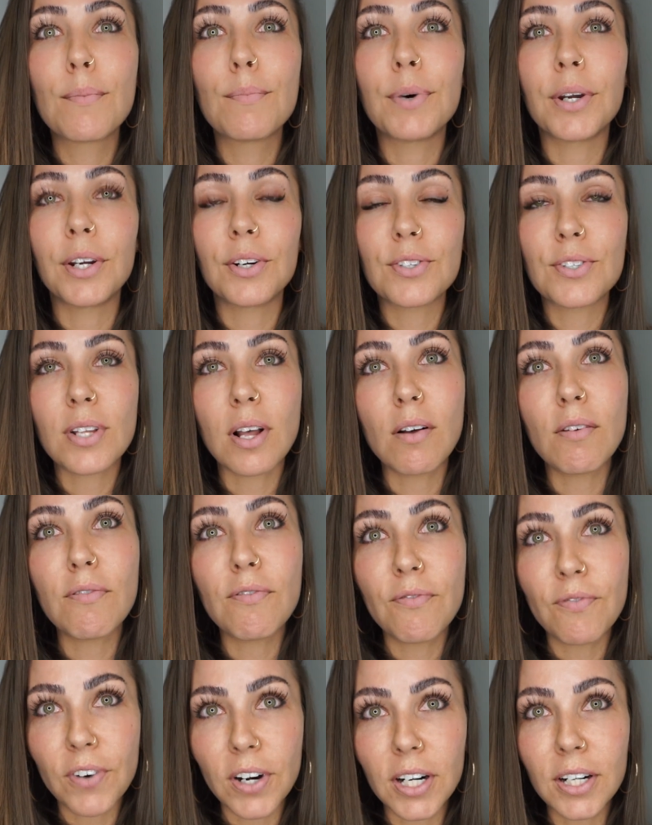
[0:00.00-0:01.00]
Put
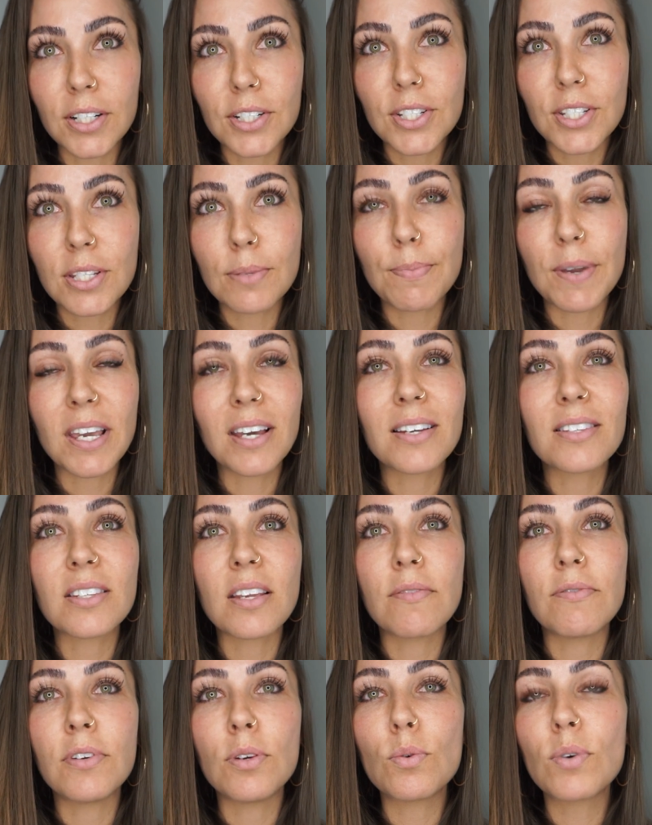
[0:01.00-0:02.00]
yourself first, because
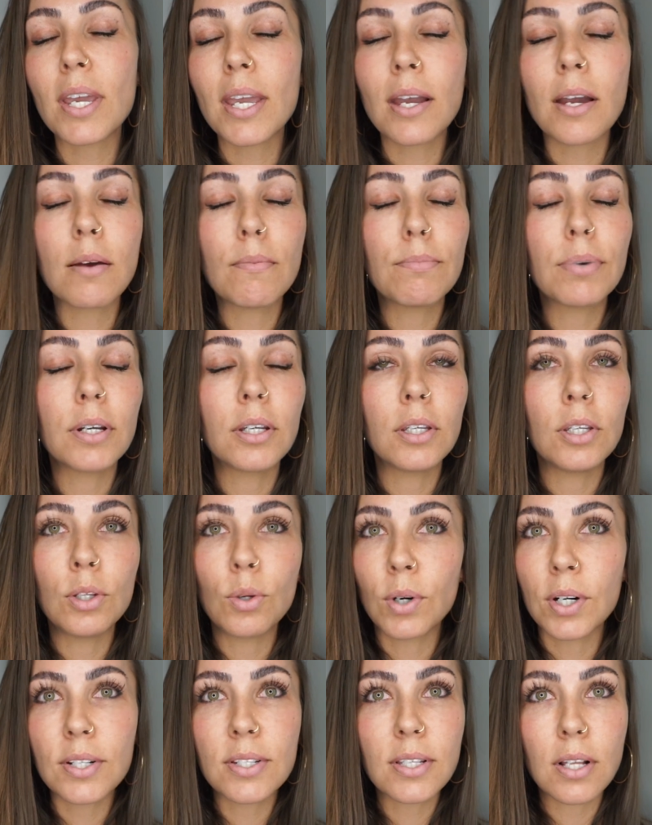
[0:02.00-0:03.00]
if you can't put
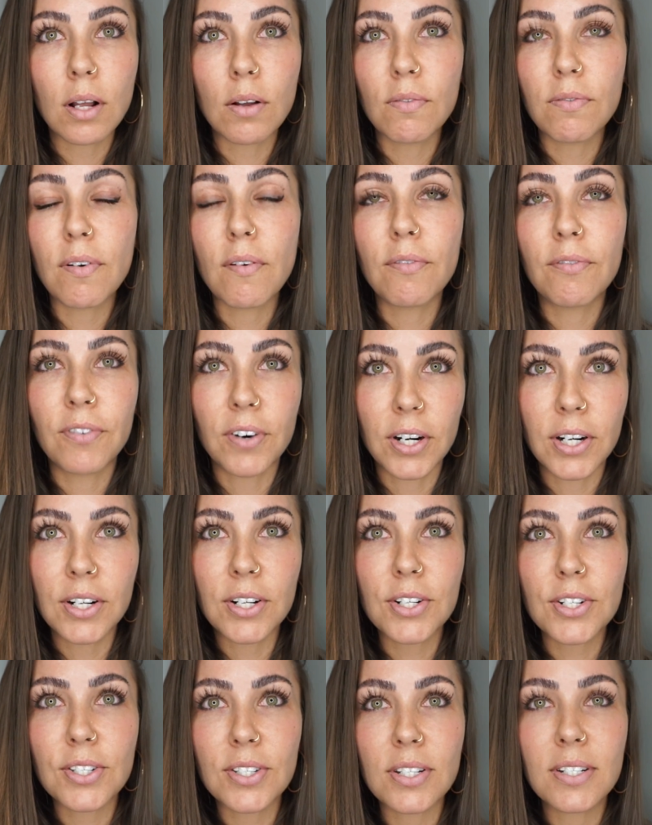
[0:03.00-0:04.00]
yourself
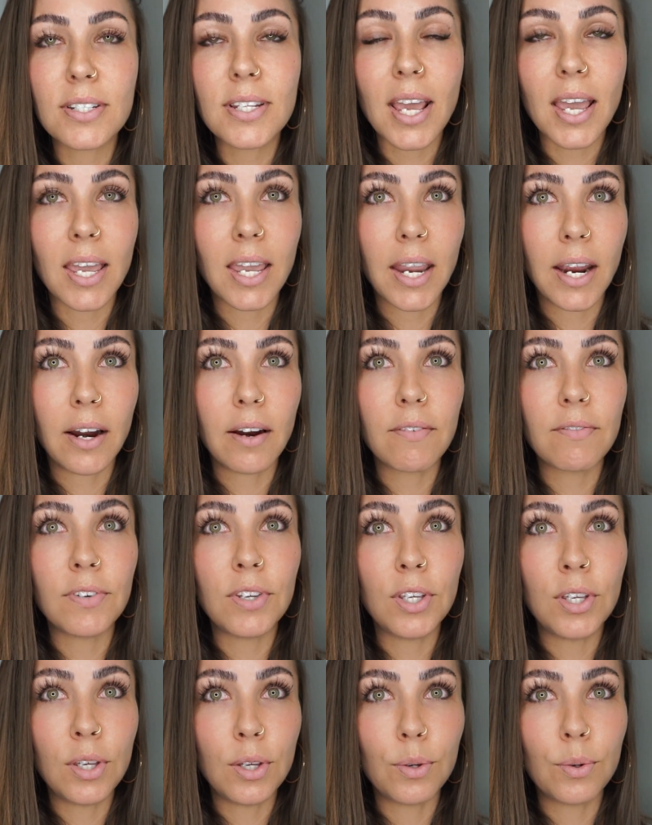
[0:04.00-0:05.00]
first and take care
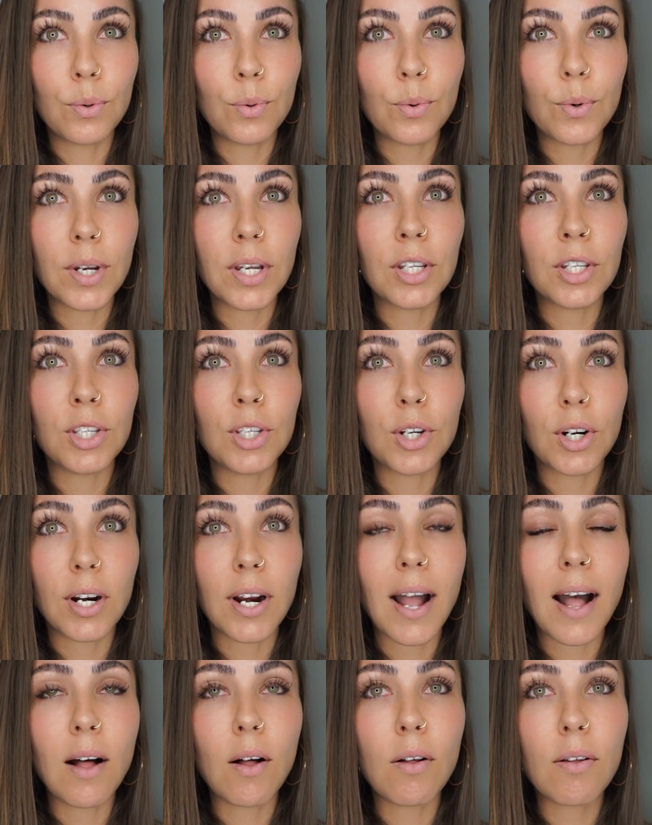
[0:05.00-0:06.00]
of you and your
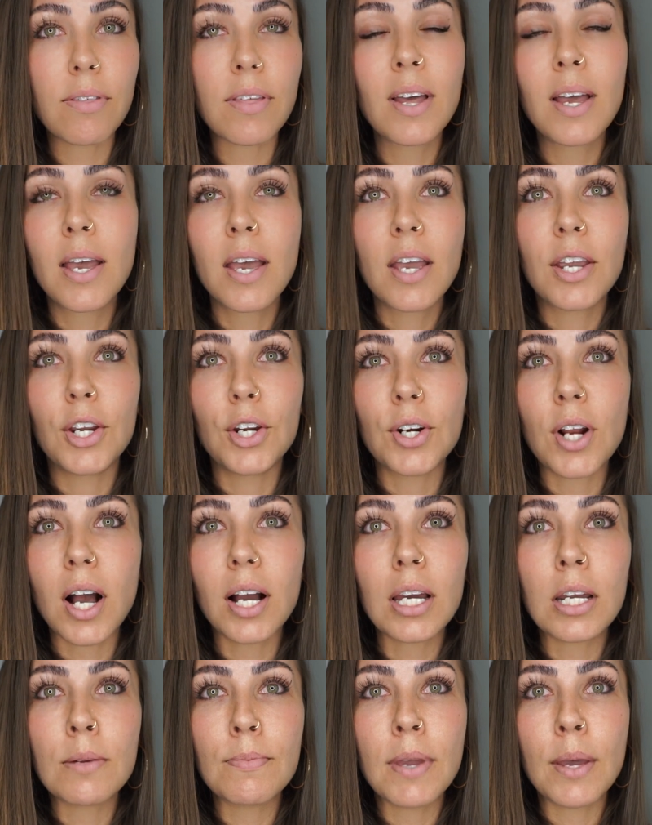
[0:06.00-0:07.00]
health, you're
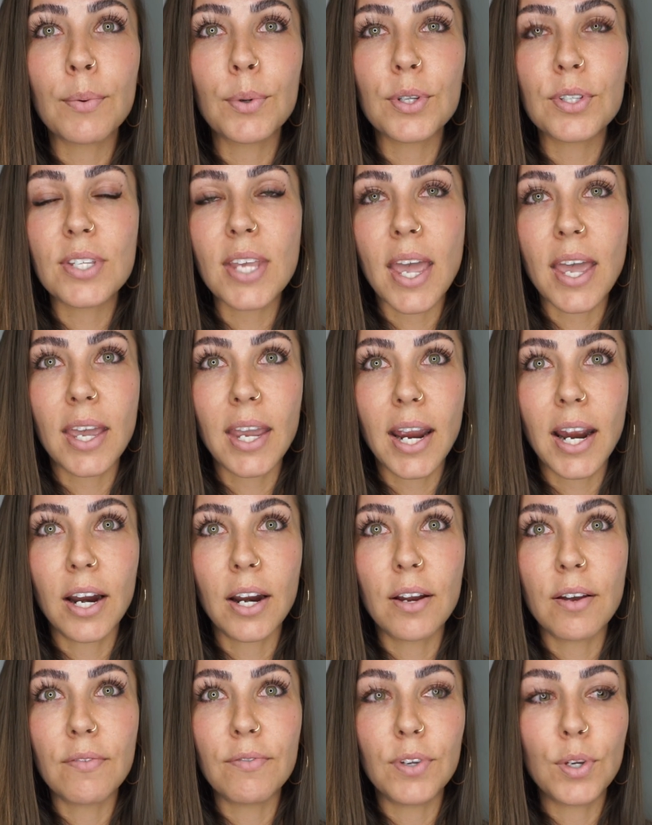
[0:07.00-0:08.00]
not gonna be able to take
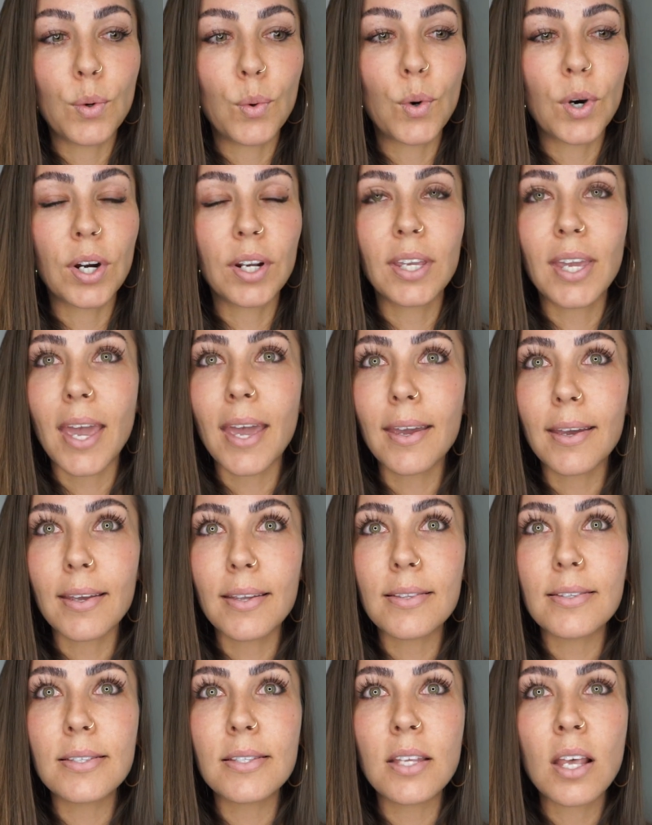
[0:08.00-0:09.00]
care of your
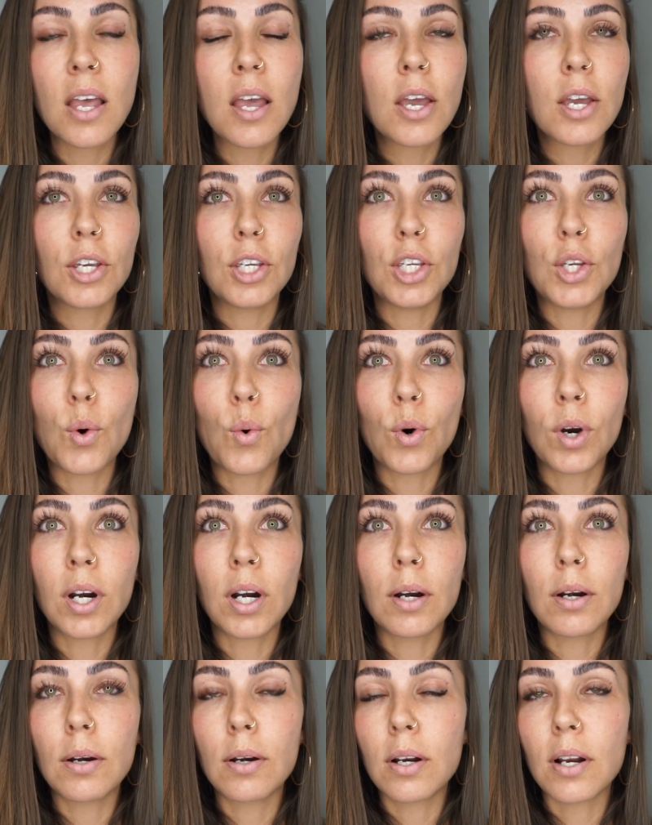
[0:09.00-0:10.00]
kids,
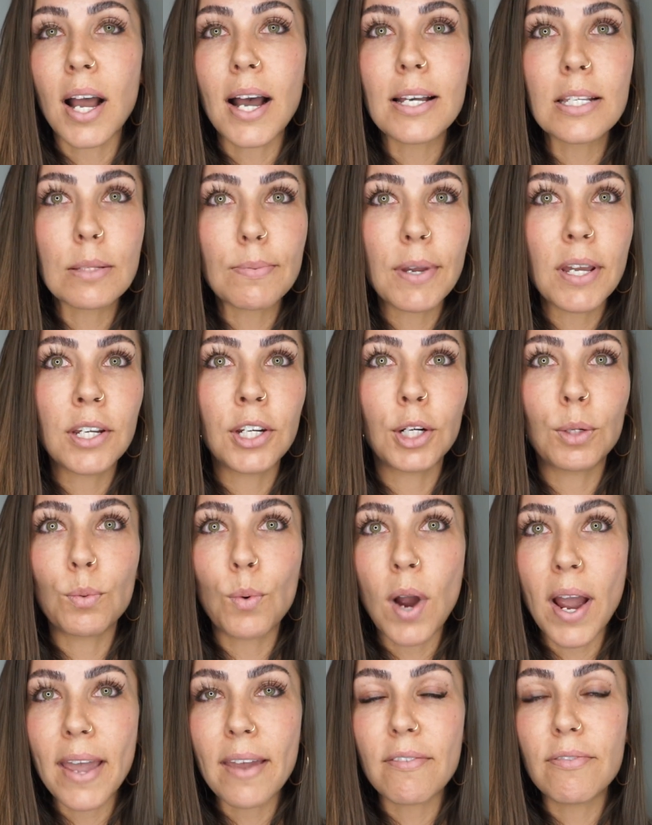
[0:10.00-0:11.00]
your husband, your
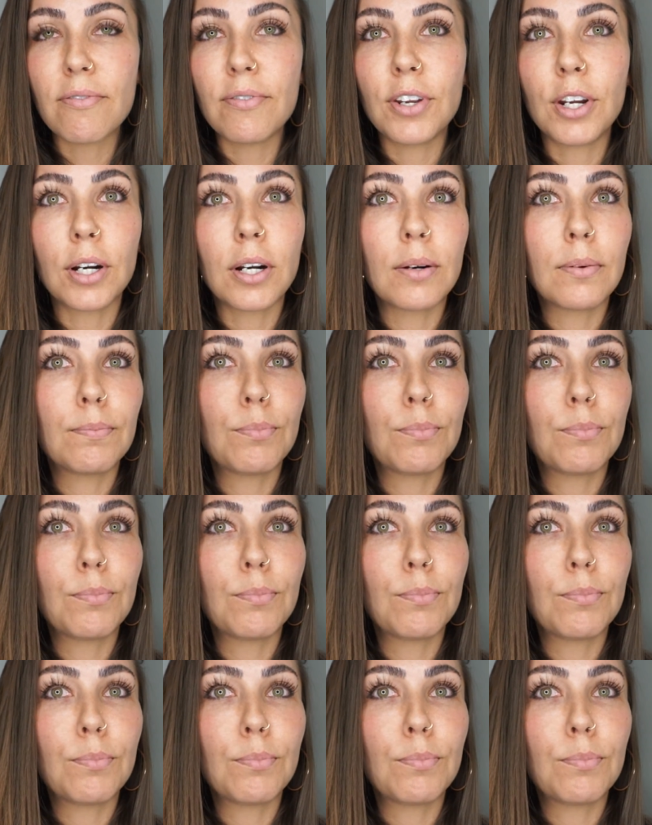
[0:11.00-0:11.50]
wife, your